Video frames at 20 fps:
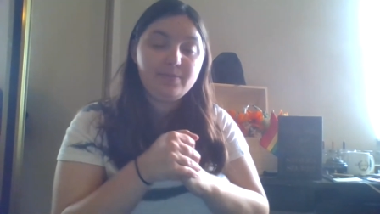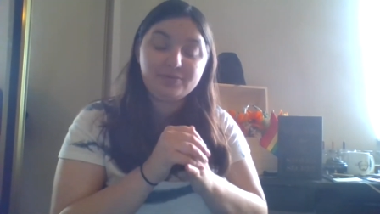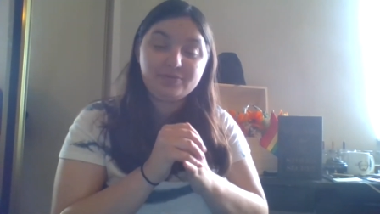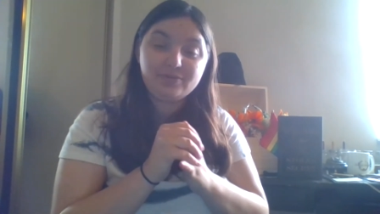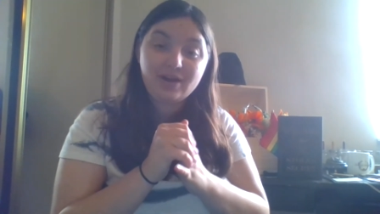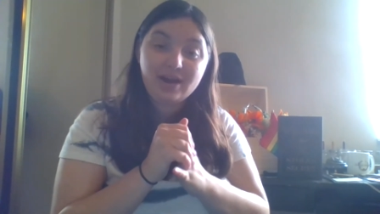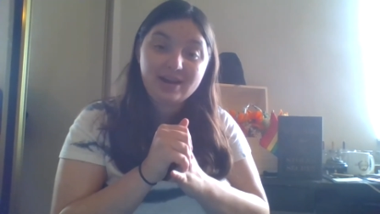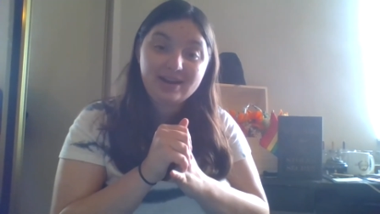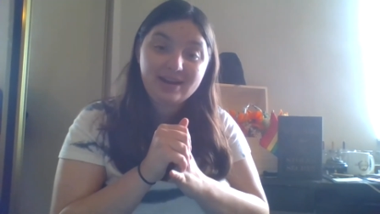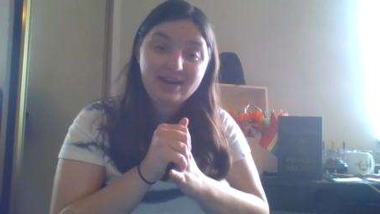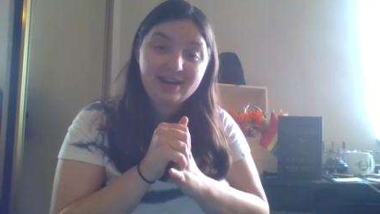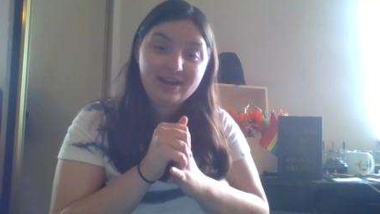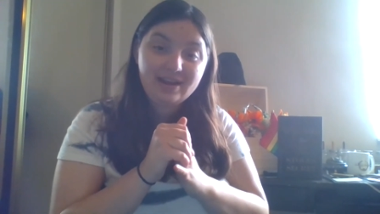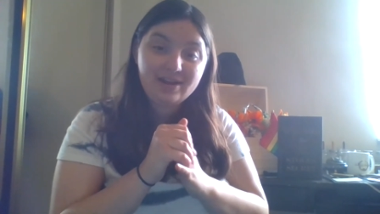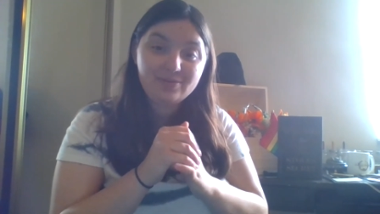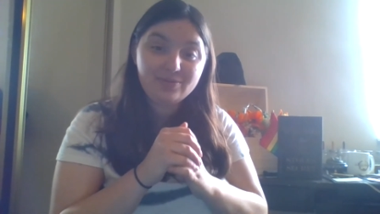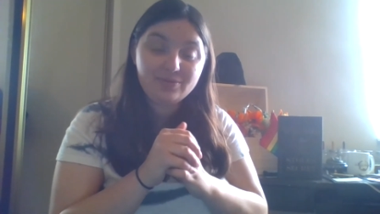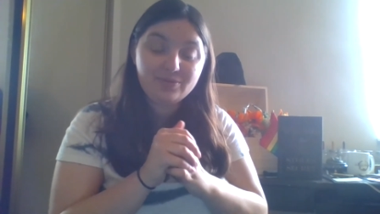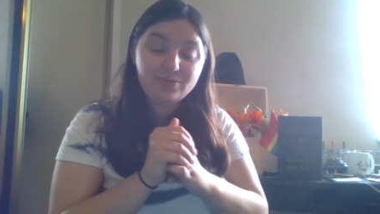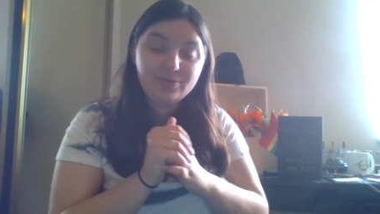Friday,
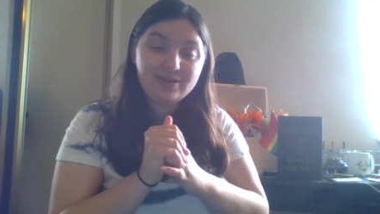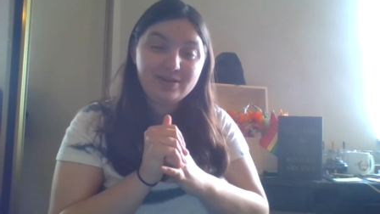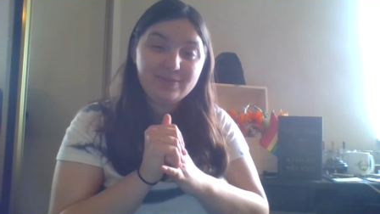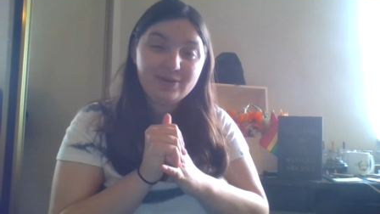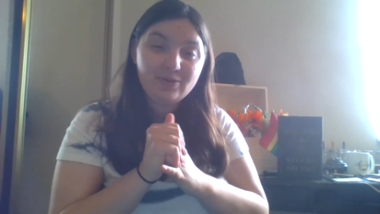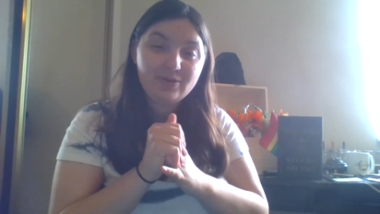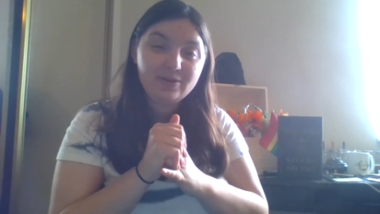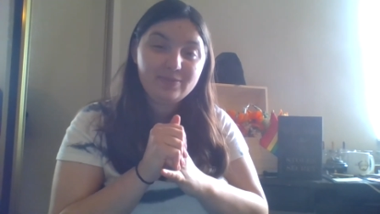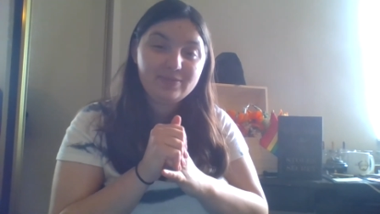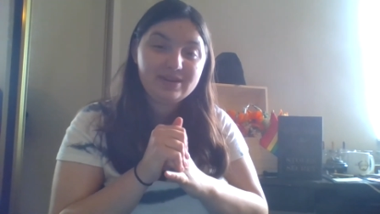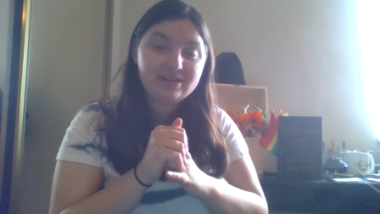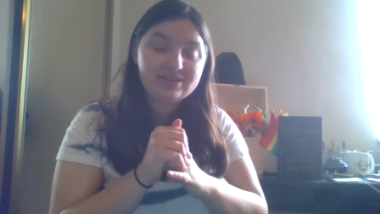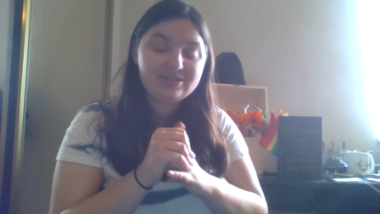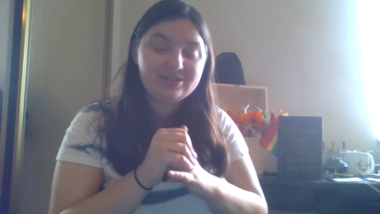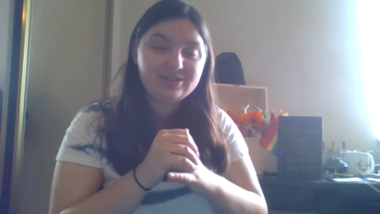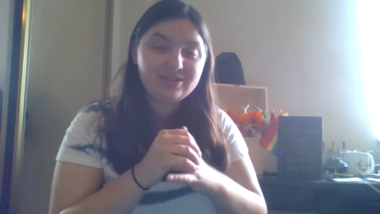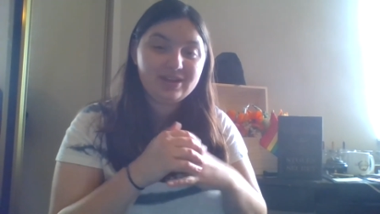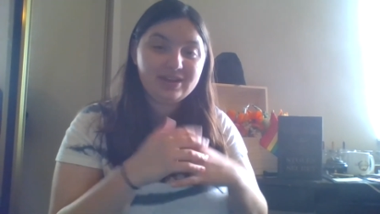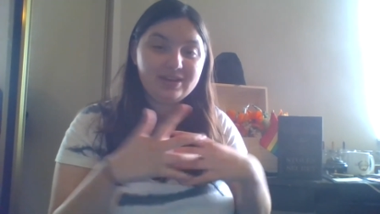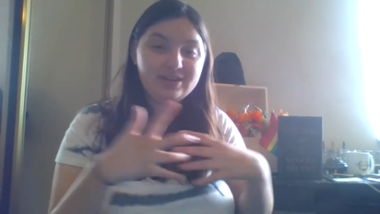and we're gonna be going back
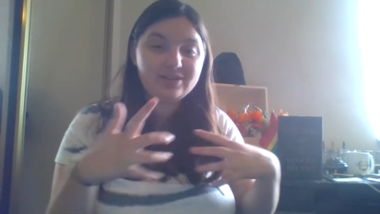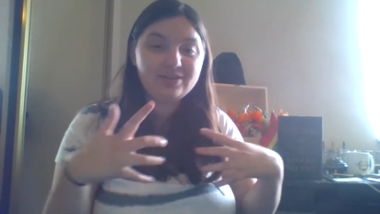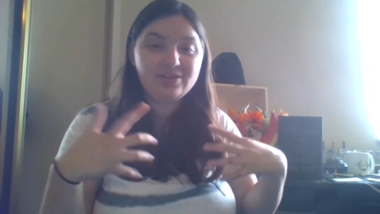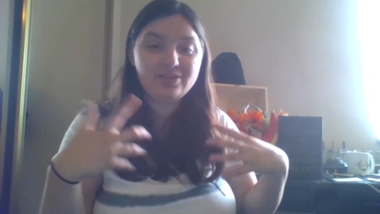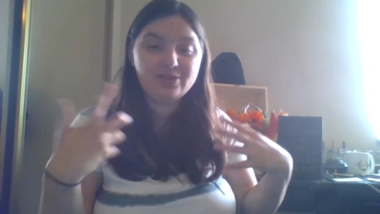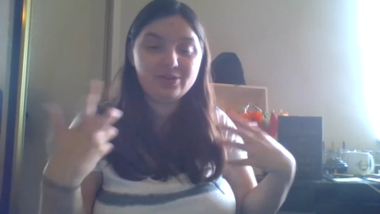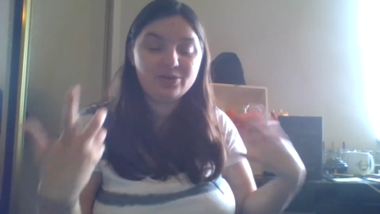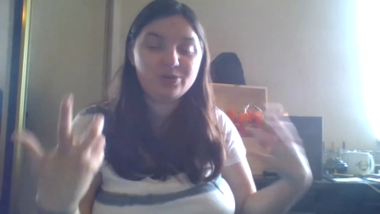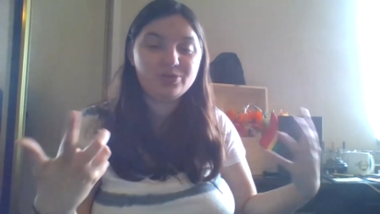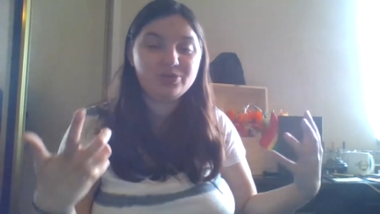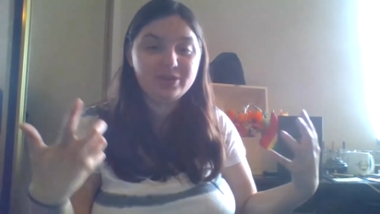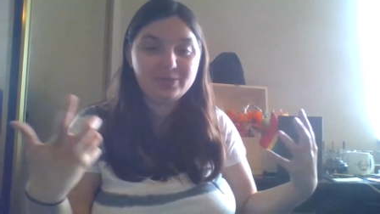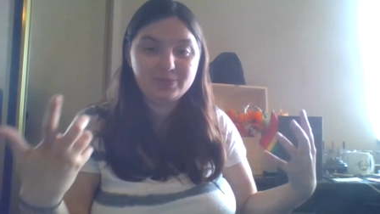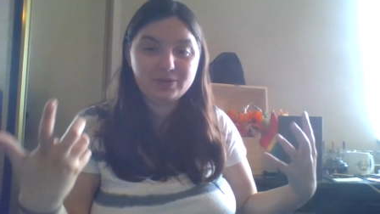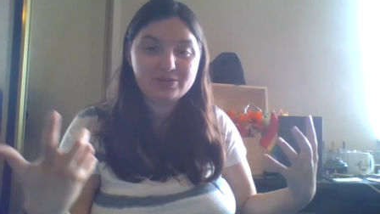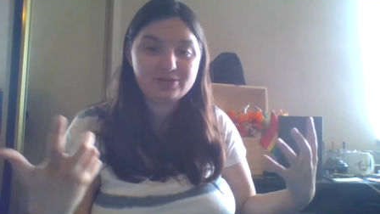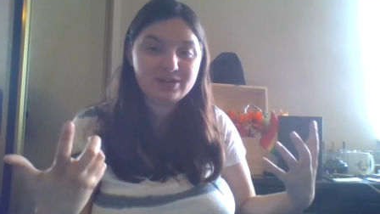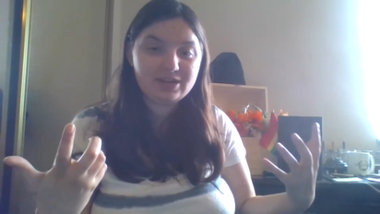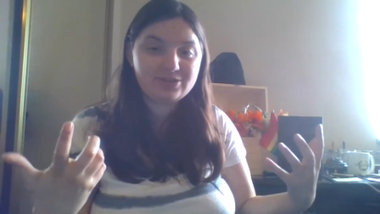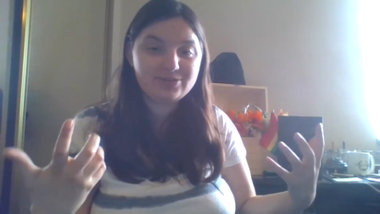to like the old
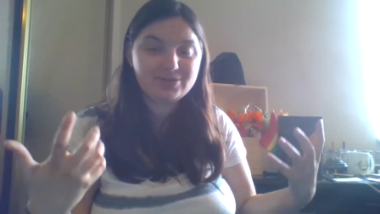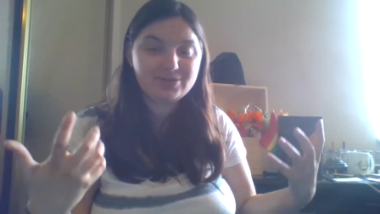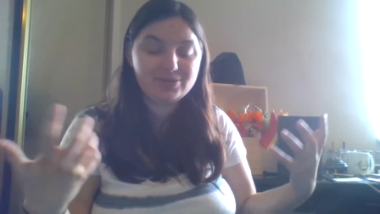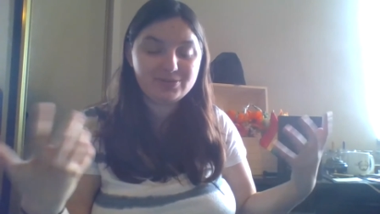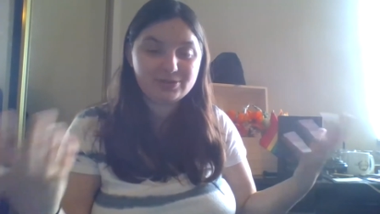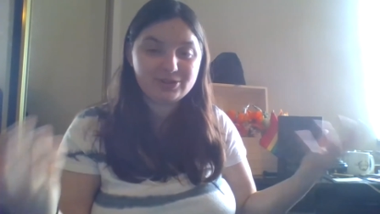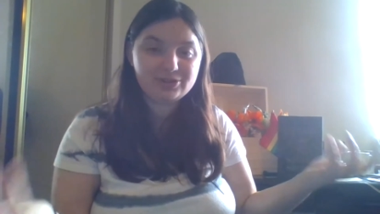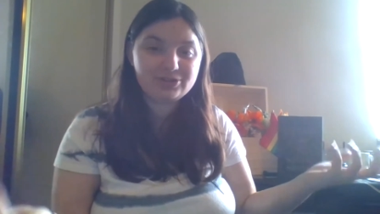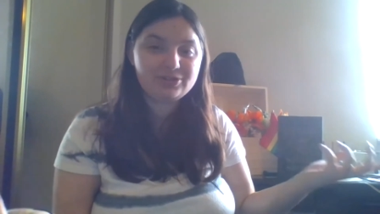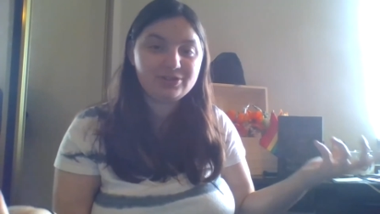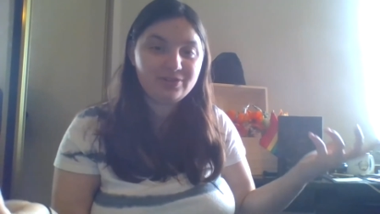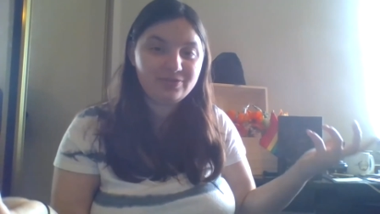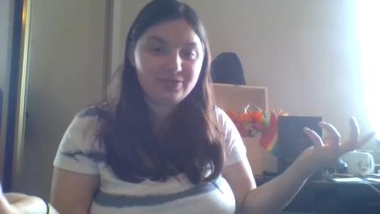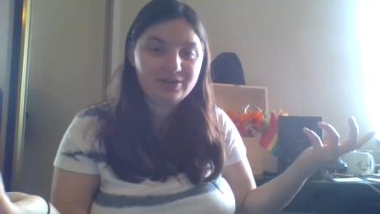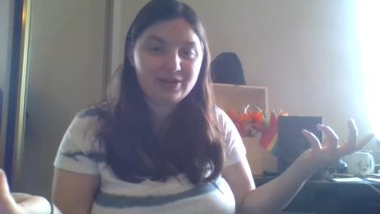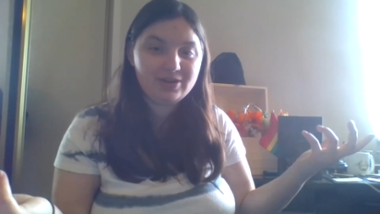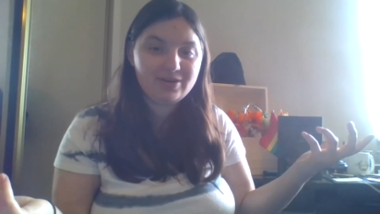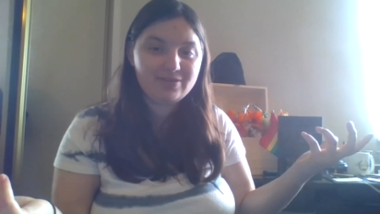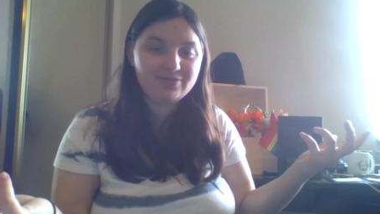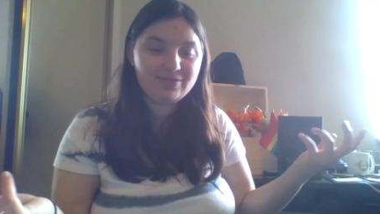upload schedule with just a
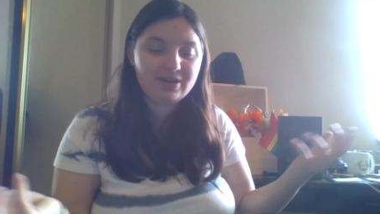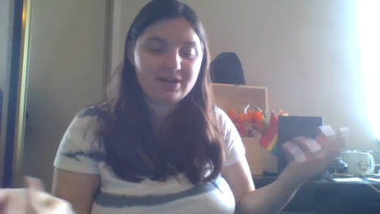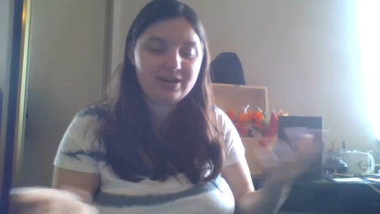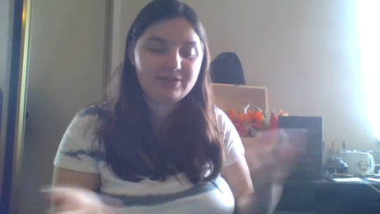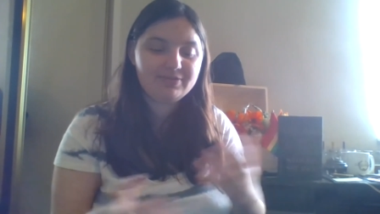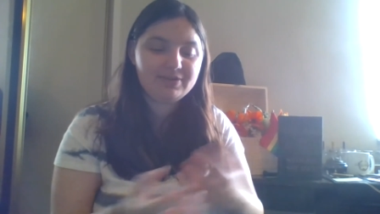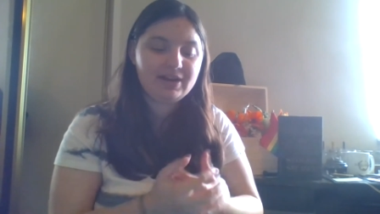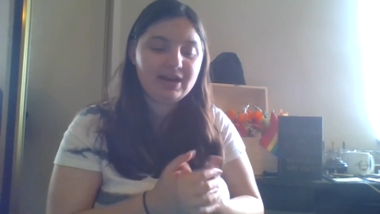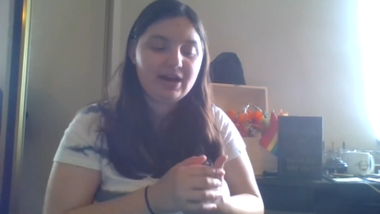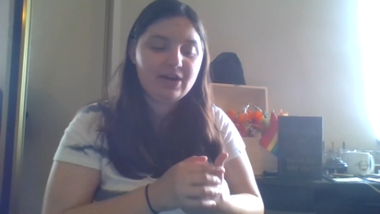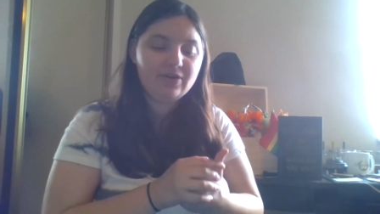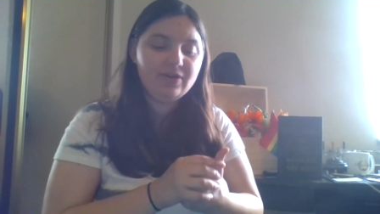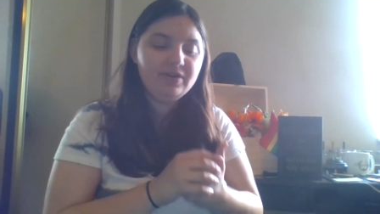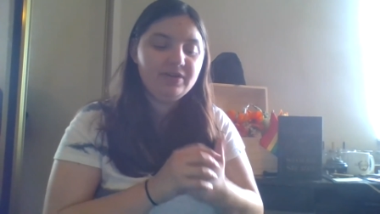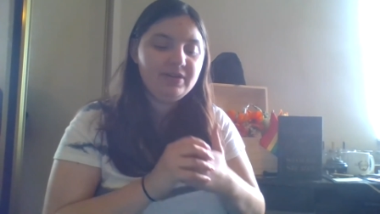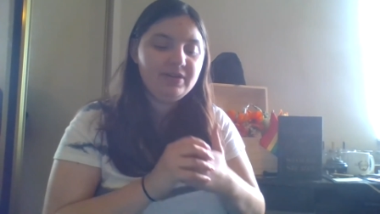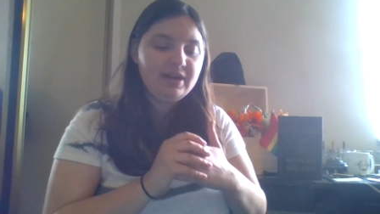video on Friday for now.